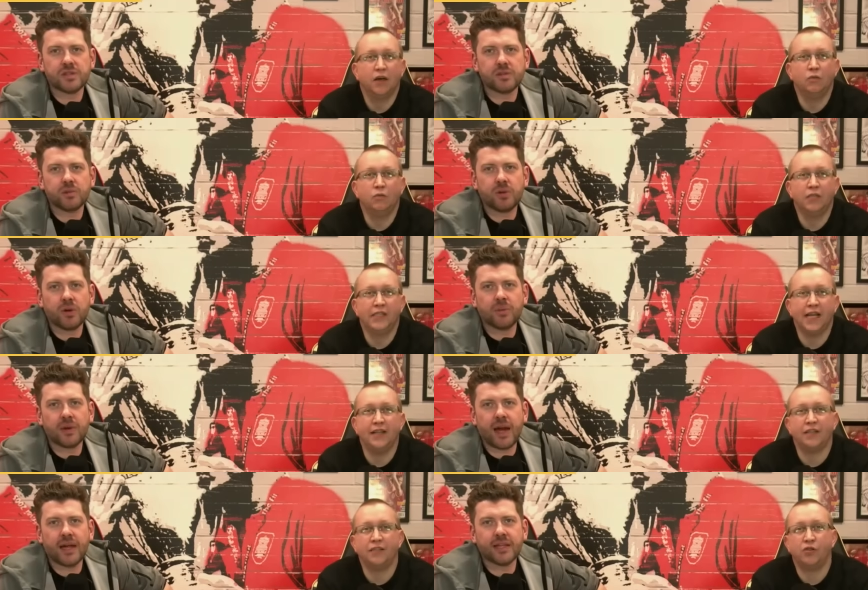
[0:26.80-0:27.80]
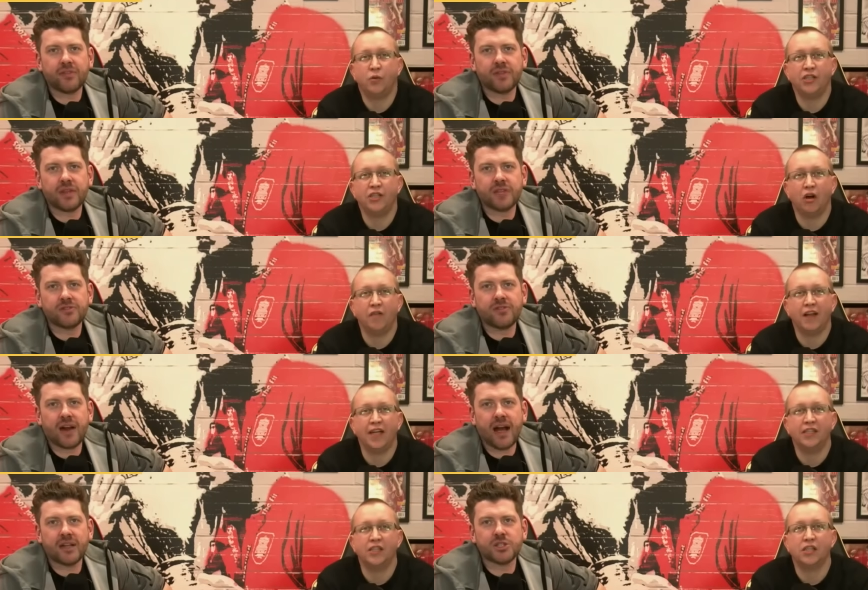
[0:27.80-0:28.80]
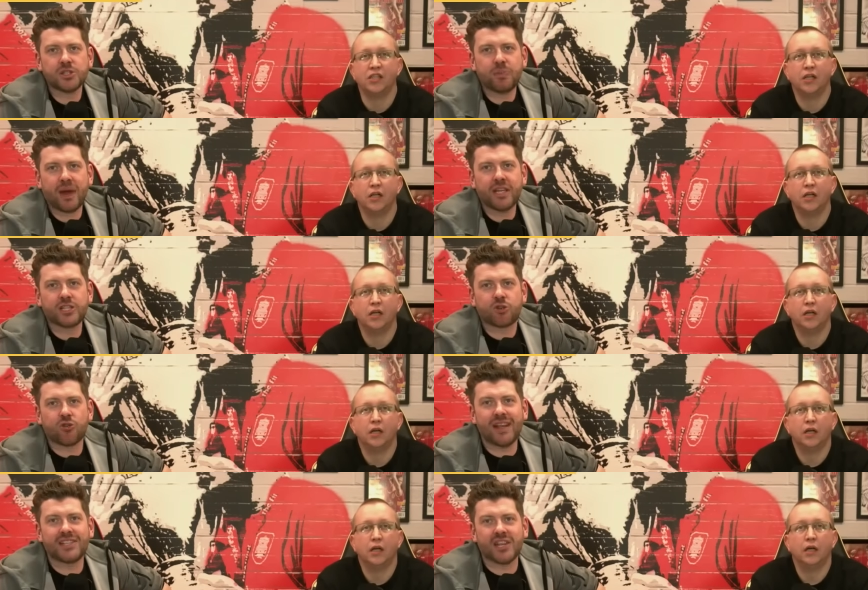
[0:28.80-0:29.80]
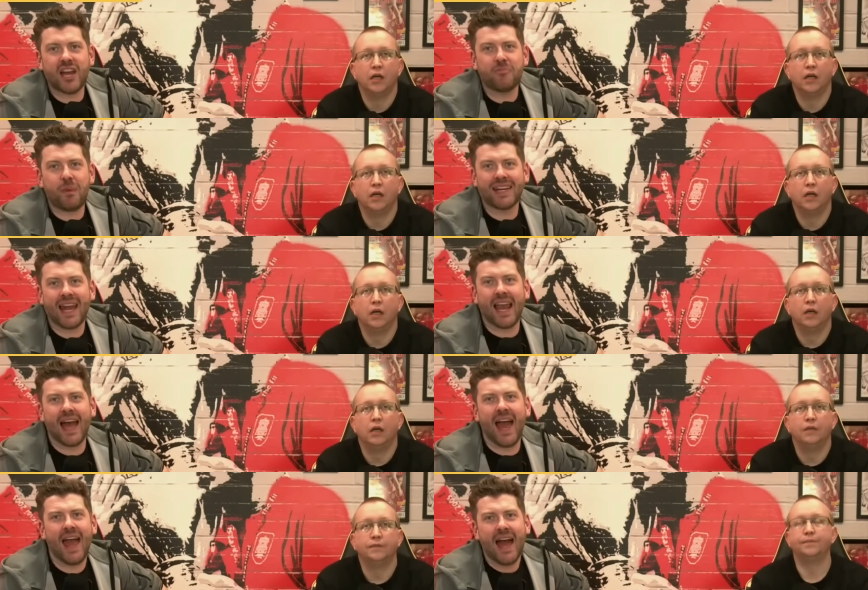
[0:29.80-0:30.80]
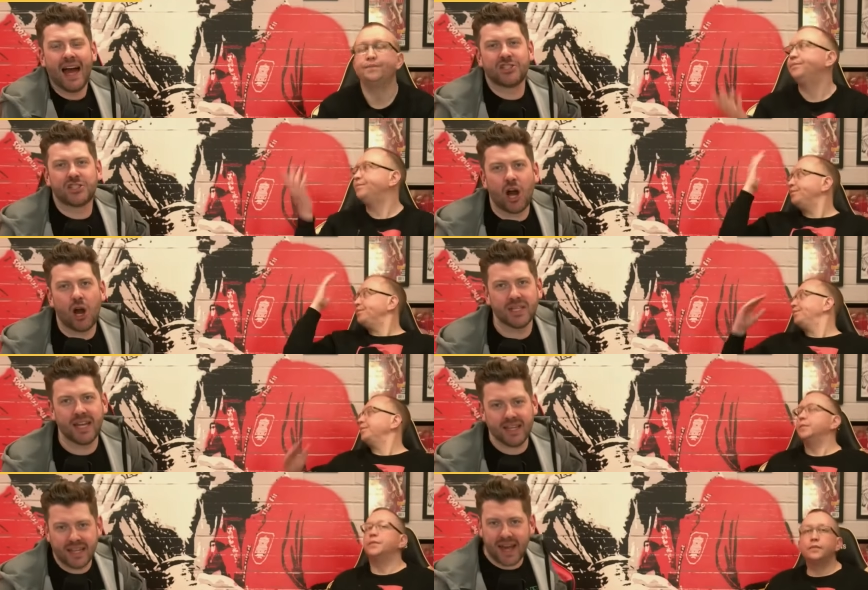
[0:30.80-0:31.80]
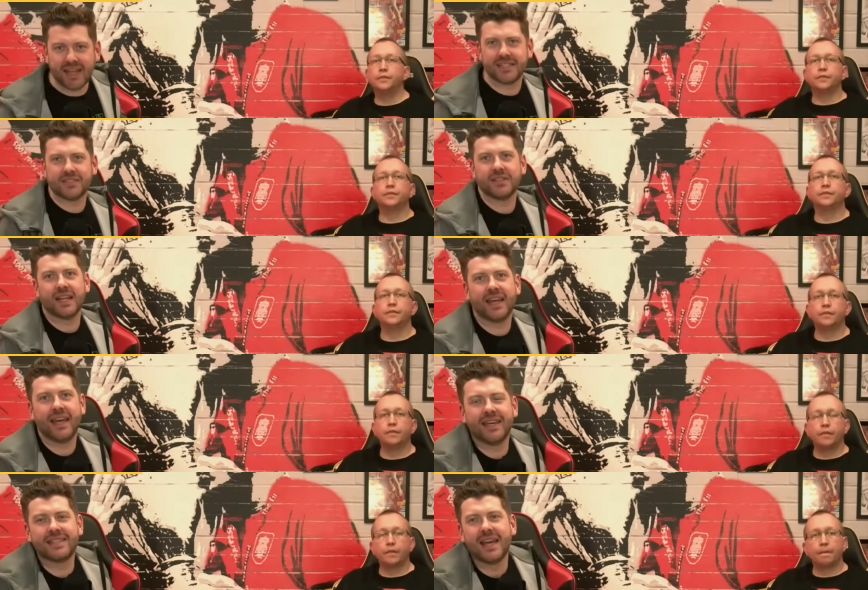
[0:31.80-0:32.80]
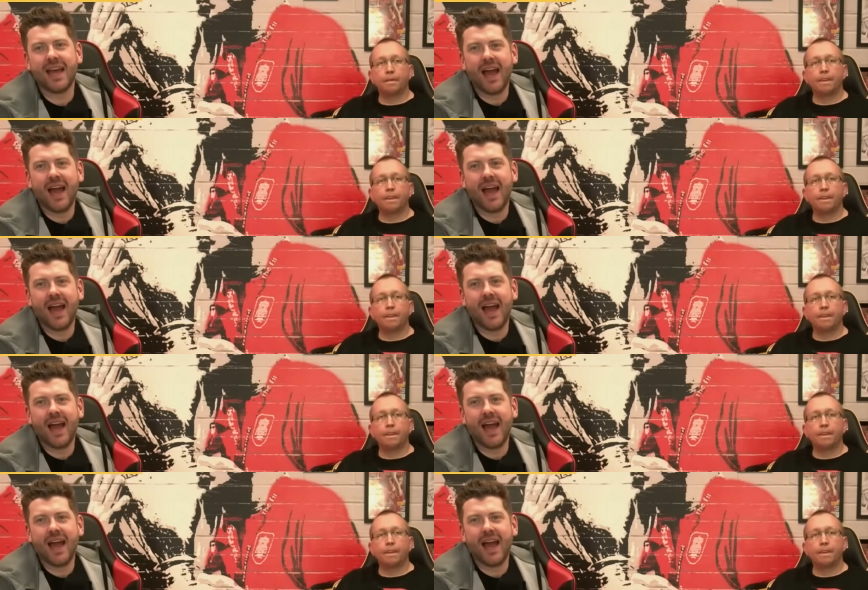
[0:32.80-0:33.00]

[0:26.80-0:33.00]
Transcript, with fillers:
Speaker 1: Oh, he's in. He's switched he's, off, he's lads. Found a space. Great save by Kelleher, and it's towed in, and United are in the lead.